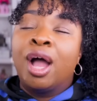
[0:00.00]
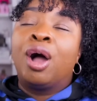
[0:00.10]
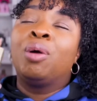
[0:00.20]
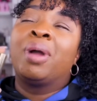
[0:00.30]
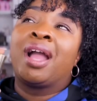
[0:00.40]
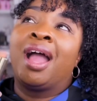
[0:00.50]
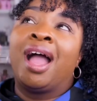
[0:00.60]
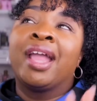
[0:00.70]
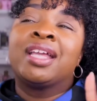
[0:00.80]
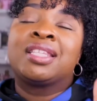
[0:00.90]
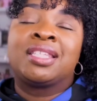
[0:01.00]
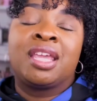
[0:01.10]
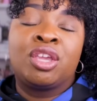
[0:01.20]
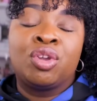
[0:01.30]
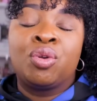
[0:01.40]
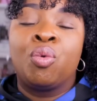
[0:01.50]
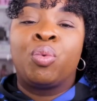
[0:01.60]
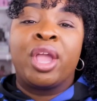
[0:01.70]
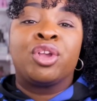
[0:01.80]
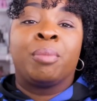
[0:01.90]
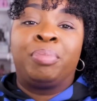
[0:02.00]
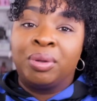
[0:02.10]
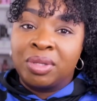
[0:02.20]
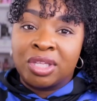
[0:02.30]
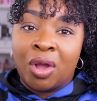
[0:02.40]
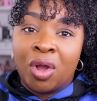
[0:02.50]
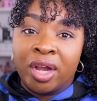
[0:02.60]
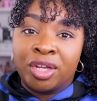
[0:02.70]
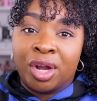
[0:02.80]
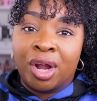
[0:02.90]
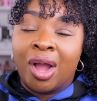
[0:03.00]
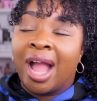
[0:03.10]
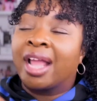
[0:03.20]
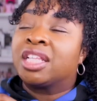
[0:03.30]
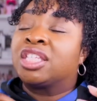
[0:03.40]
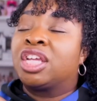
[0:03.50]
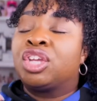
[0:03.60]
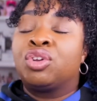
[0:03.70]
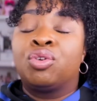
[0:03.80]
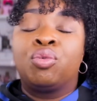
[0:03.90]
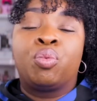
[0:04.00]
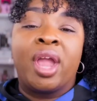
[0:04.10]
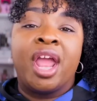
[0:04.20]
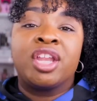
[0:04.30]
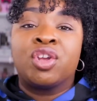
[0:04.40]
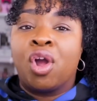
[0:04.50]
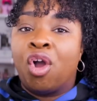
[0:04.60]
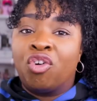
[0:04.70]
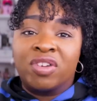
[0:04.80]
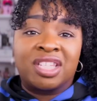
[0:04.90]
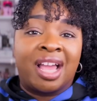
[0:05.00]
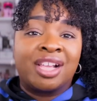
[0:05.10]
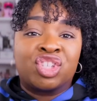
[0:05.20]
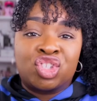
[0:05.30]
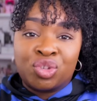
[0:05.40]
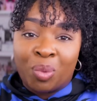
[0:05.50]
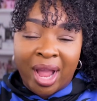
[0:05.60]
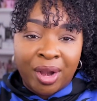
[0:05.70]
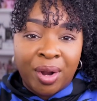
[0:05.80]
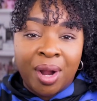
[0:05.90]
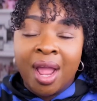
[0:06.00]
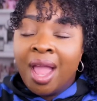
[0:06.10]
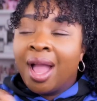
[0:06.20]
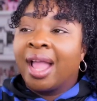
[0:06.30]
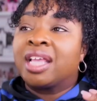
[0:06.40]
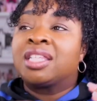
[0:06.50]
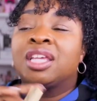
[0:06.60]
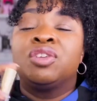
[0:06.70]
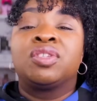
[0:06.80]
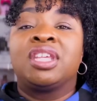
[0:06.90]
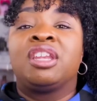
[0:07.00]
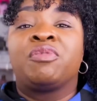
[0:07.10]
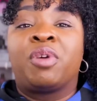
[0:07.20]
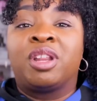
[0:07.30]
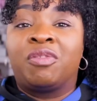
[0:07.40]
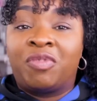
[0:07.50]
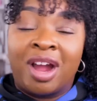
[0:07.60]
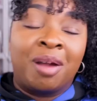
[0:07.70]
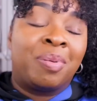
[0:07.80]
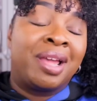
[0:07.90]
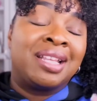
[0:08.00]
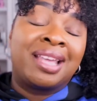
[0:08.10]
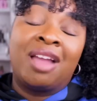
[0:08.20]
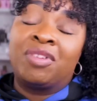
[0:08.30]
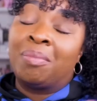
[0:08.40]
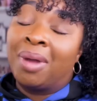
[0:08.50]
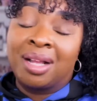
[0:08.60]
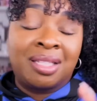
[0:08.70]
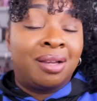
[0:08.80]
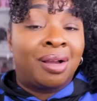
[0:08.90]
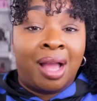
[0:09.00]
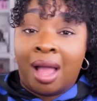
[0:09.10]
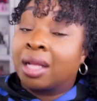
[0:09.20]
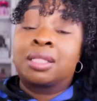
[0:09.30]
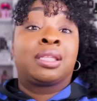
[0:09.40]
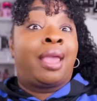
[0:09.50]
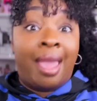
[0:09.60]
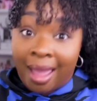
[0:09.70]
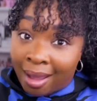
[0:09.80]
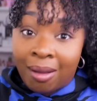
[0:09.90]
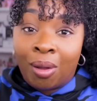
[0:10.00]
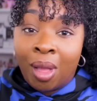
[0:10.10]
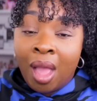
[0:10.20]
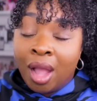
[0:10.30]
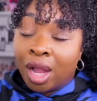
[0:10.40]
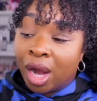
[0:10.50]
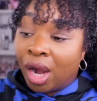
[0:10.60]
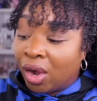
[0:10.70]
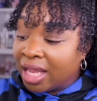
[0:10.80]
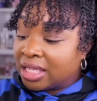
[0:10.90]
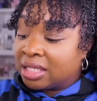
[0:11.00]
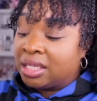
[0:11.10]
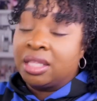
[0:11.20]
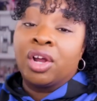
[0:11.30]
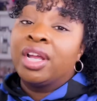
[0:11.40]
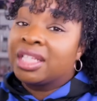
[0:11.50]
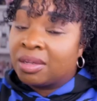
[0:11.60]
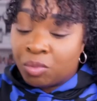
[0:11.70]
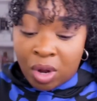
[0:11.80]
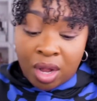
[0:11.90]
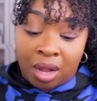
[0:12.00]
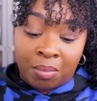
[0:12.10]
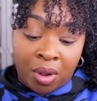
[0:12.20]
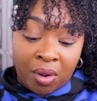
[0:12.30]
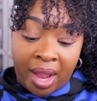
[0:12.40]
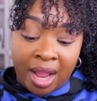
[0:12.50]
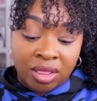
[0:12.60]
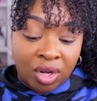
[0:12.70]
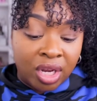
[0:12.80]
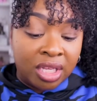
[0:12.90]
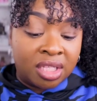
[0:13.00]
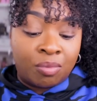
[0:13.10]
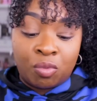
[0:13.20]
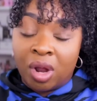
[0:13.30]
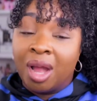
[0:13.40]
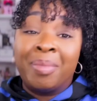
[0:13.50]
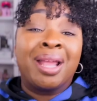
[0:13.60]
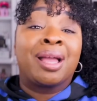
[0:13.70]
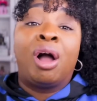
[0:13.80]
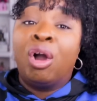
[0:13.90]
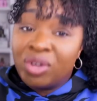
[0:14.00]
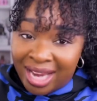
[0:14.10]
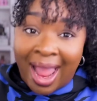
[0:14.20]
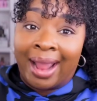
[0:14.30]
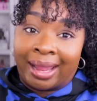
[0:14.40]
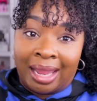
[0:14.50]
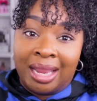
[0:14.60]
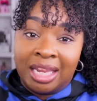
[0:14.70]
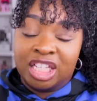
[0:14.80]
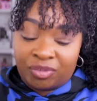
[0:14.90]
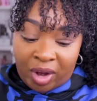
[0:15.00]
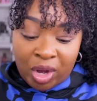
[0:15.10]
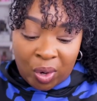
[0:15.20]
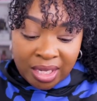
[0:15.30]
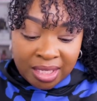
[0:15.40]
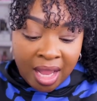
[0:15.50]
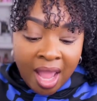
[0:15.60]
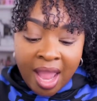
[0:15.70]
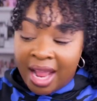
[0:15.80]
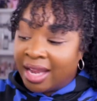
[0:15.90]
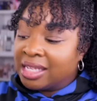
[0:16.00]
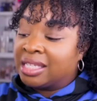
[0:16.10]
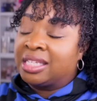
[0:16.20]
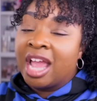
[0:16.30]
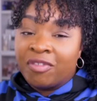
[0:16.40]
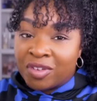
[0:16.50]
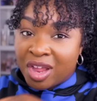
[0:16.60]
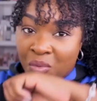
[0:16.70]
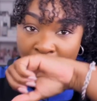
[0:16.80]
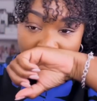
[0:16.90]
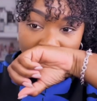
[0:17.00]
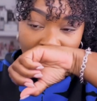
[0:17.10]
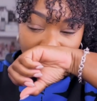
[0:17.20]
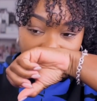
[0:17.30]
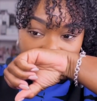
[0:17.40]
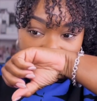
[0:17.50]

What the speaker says: Oh my God. I can see you with your boots on, girl. I can see you with your oversized sweater. I can see you sitting in front of the fireplace having a mocktail cocktail, girl, because there is some rum. Okay. There is some rum and cognac in this fragrance. It is definitely warm.